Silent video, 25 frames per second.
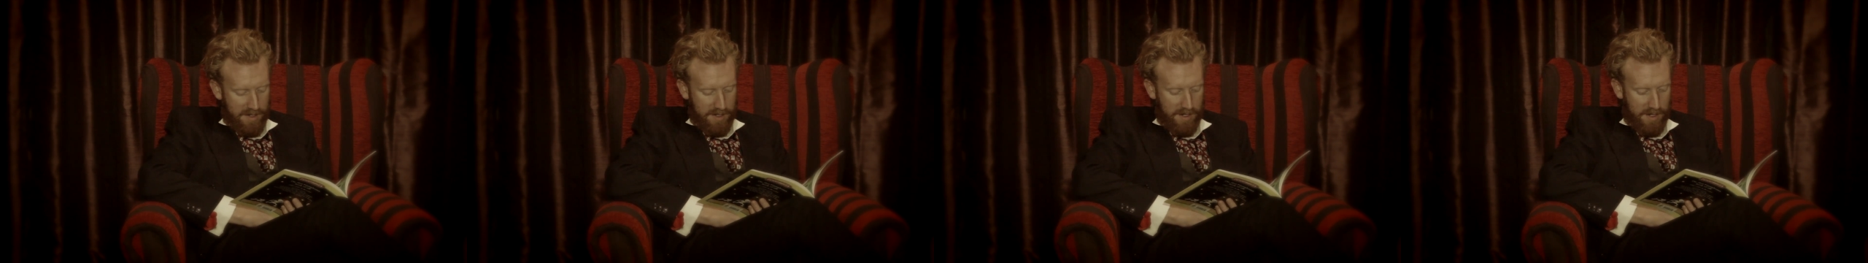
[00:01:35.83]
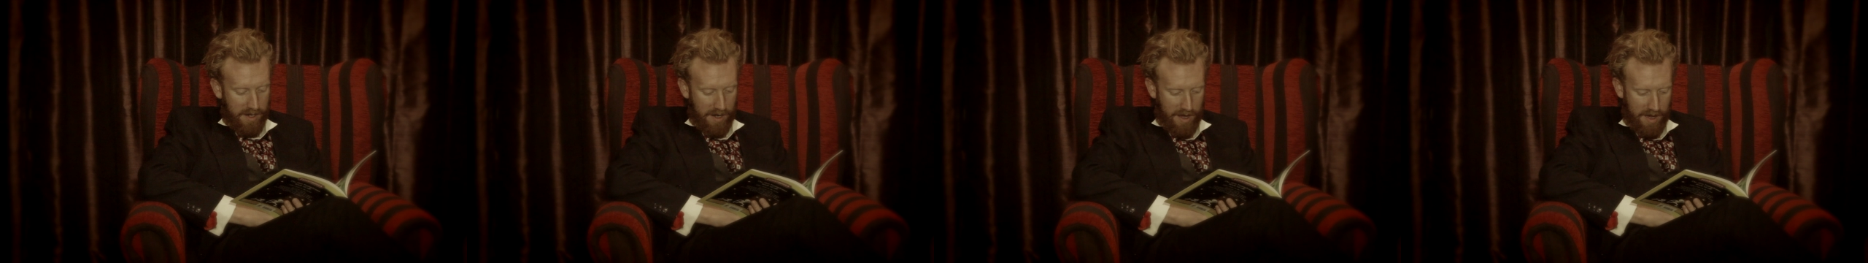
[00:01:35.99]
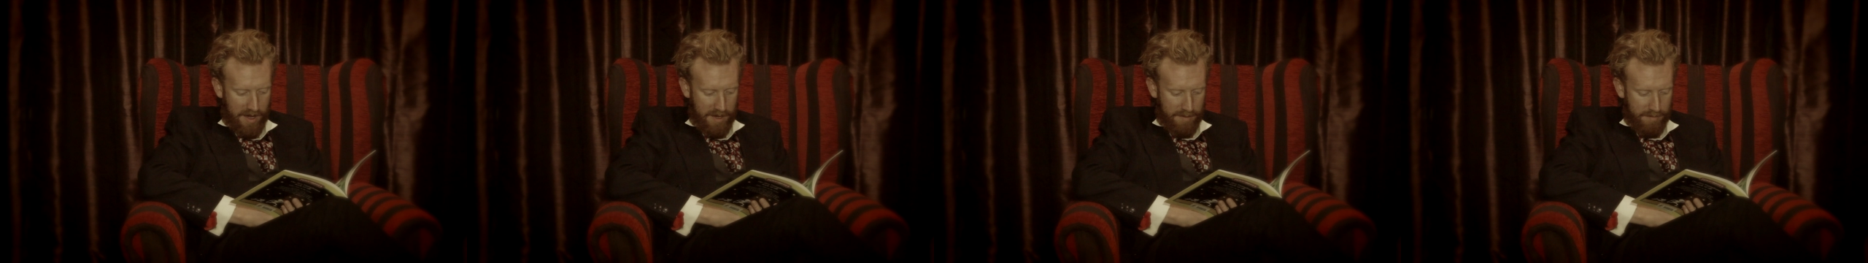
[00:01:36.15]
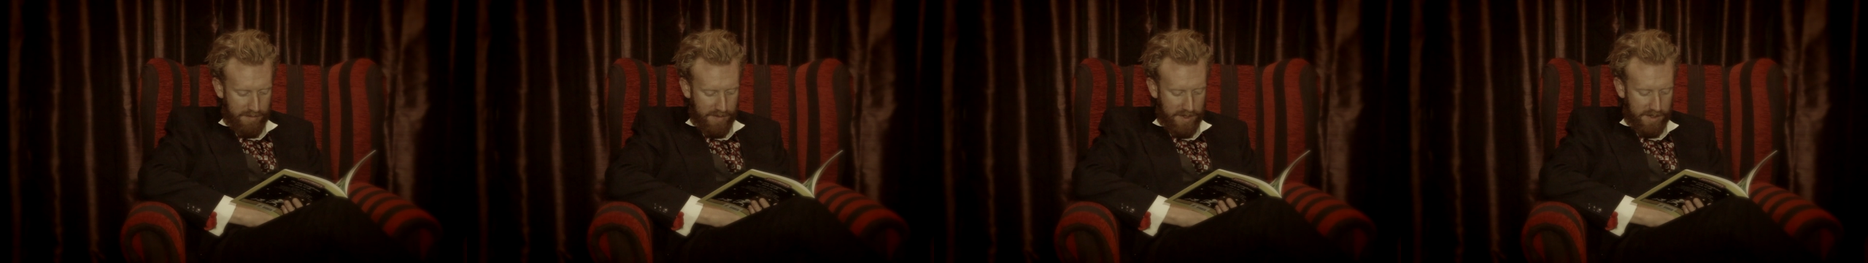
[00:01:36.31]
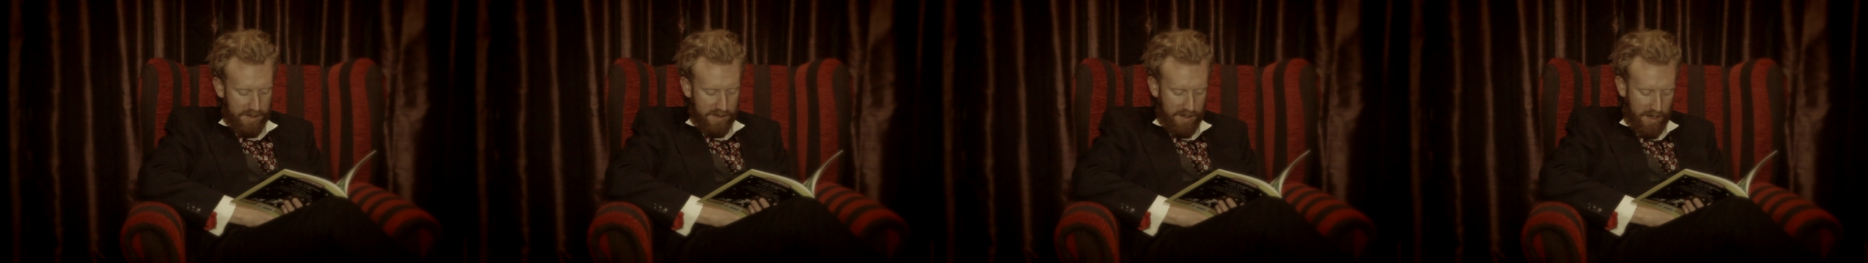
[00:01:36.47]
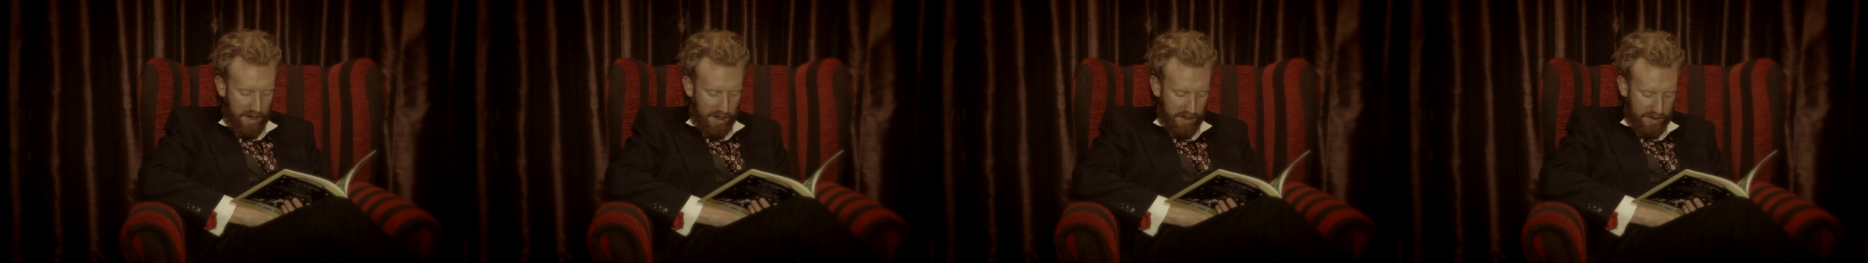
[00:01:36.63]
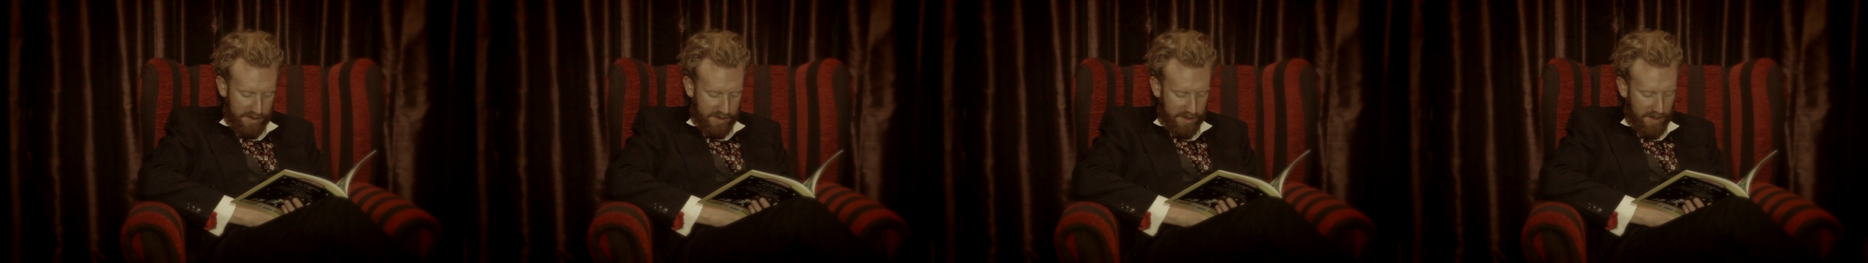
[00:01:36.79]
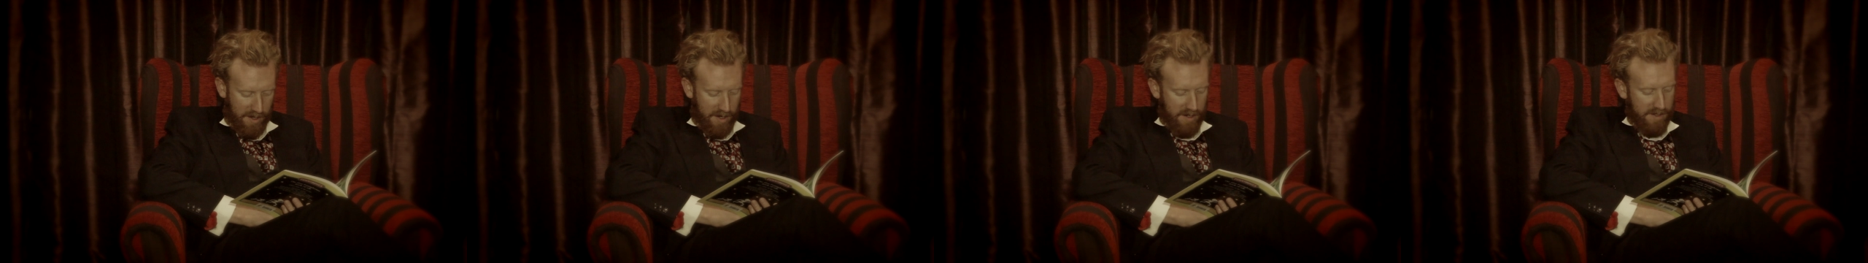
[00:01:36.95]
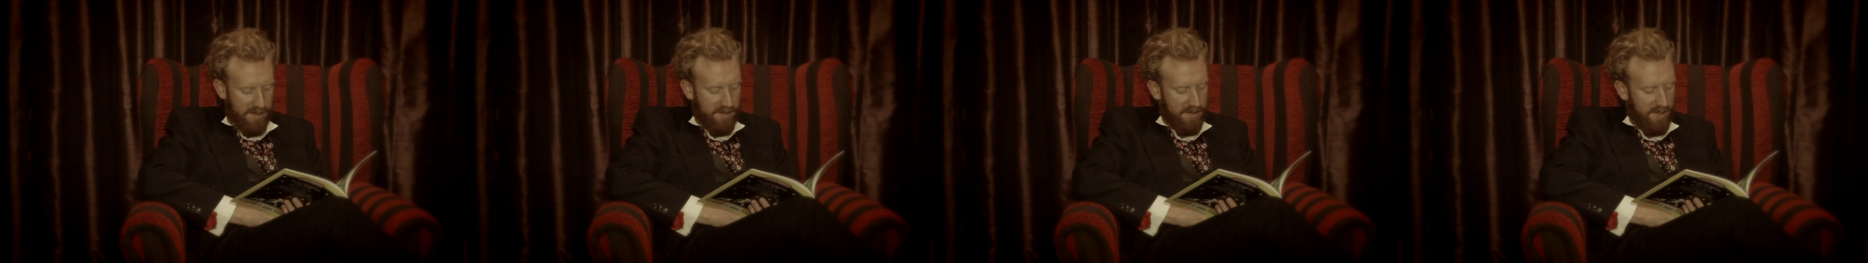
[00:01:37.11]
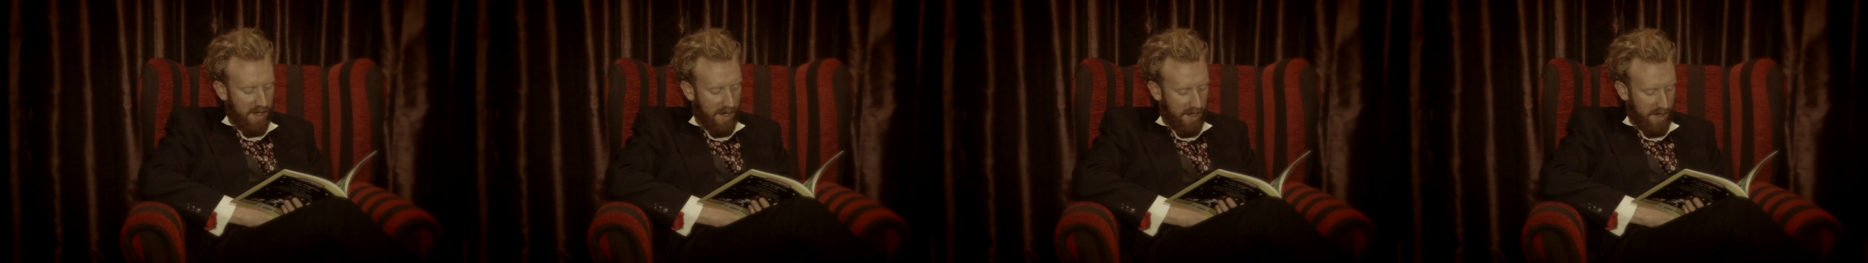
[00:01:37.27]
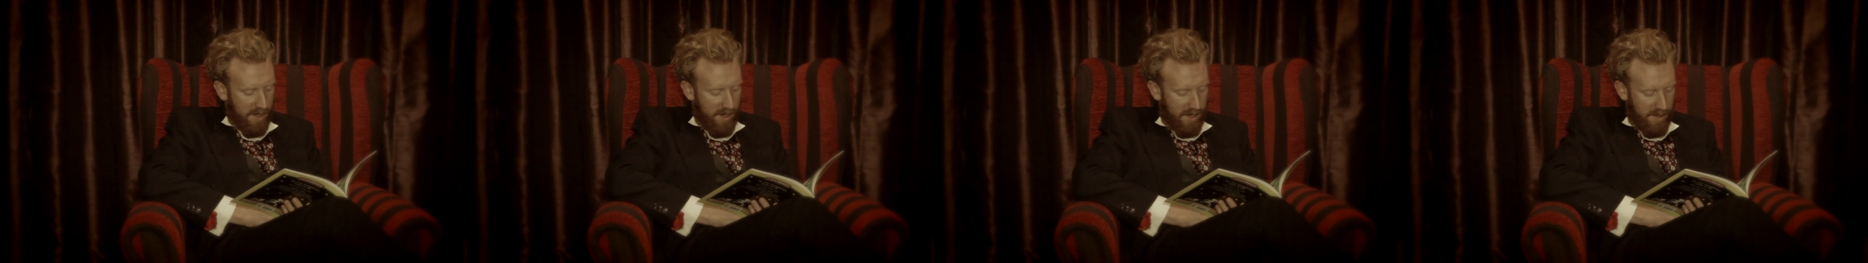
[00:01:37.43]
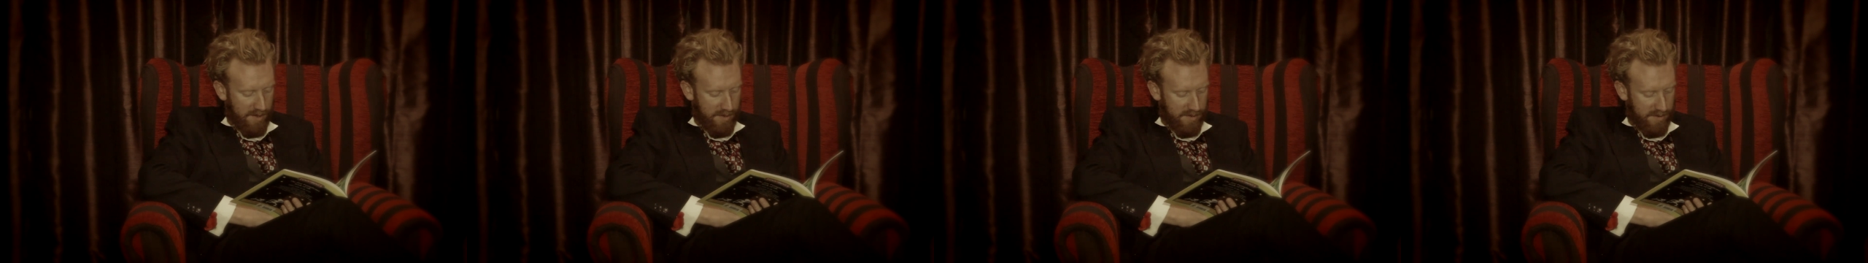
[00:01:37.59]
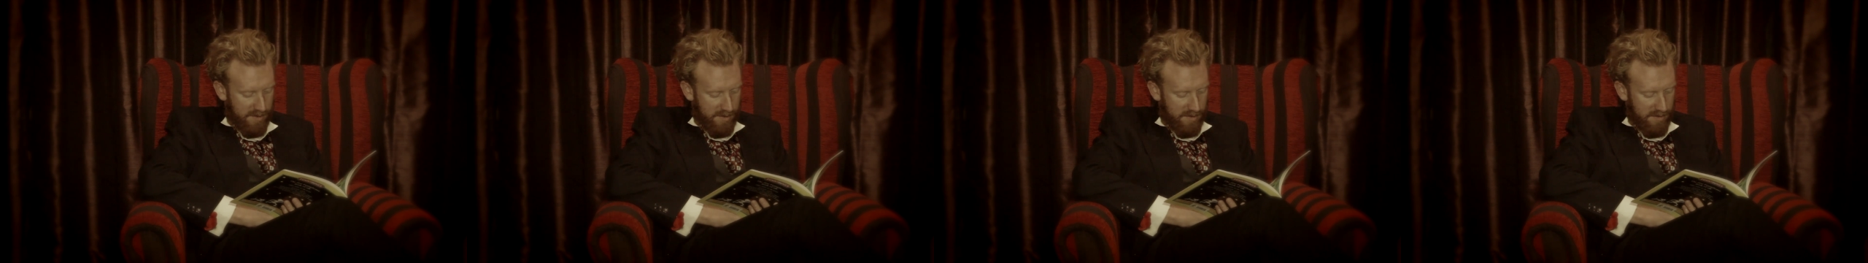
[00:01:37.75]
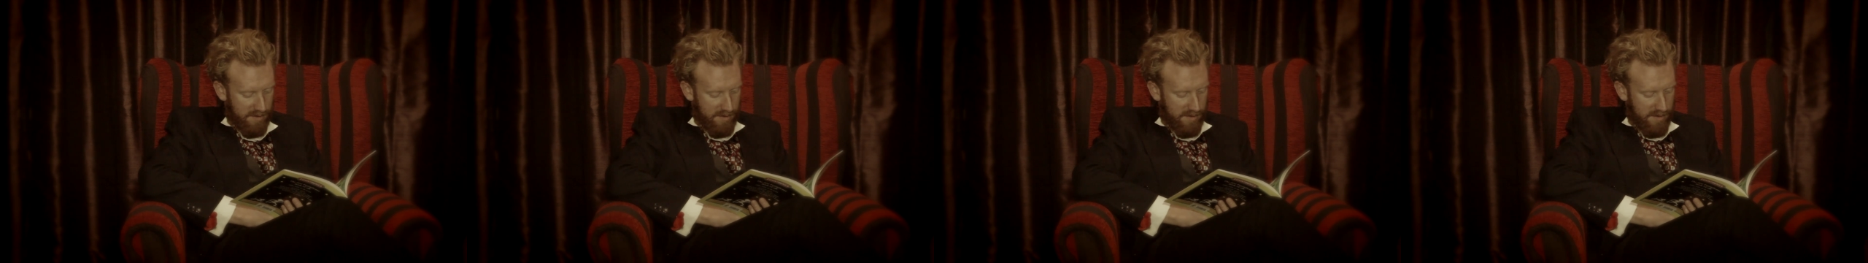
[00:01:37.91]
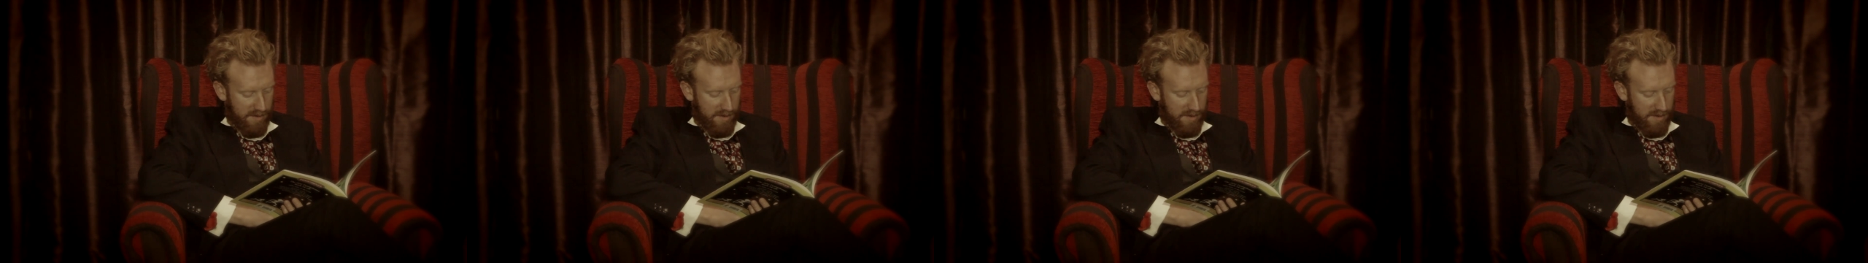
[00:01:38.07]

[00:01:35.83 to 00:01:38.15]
climbed the dark, dark staircase,